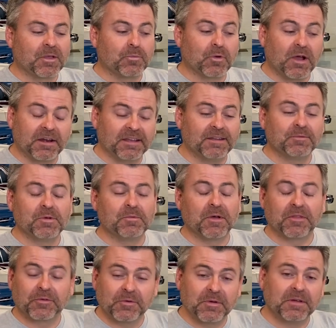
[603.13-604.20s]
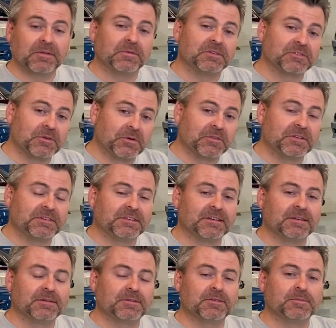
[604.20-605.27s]
brought in, we went through it, we sold it
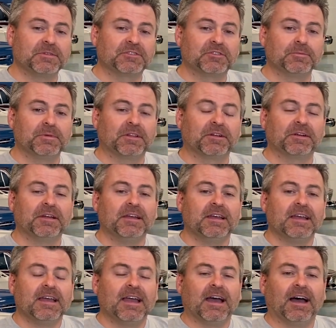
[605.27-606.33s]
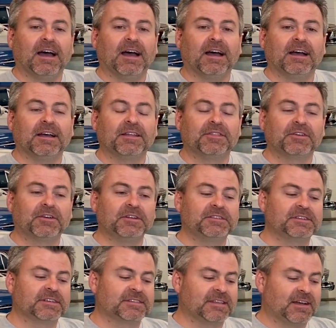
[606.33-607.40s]
to Mr. Miller.
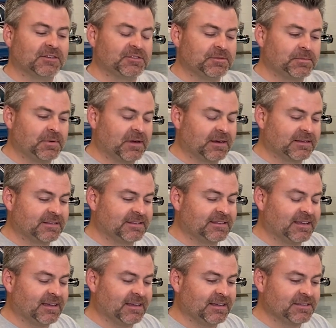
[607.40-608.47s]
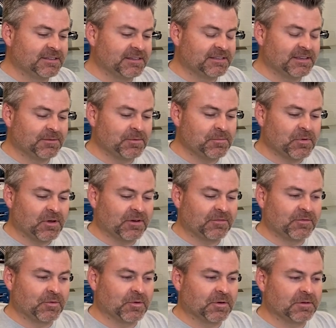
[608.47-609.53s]
$36,000, as I said, we bought it
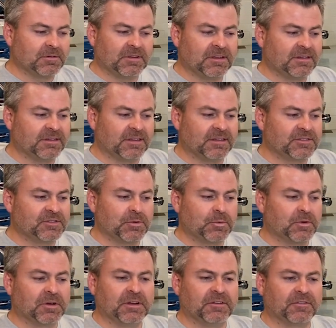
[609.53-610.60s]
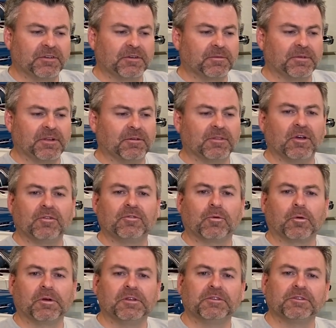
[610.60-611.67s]
for, and so we're in it for, you know, low
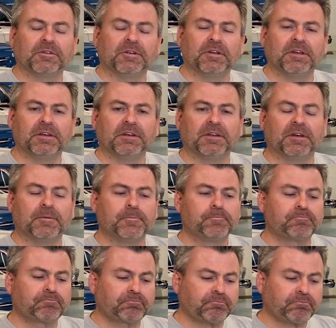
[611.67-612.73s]
40s, and